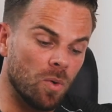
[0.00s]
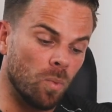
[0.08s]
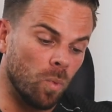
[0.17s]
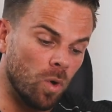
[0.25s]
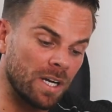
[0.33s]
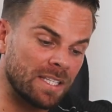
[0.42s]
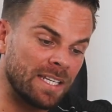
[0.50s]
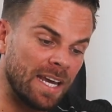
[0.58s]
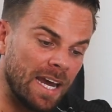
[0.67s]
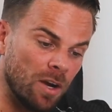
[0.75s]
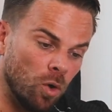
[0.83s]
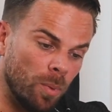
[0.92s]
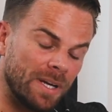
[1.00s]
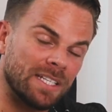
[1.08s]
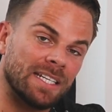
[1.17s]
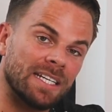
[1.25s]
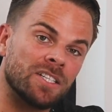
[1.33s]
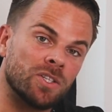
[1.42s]
want to turn up
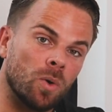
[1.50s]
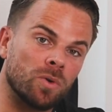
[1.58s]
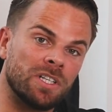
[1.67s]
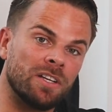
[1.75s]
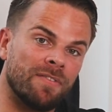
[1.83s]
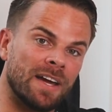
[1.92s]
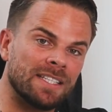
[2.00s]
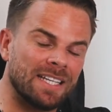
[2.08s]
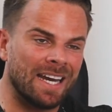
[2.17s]
into this social event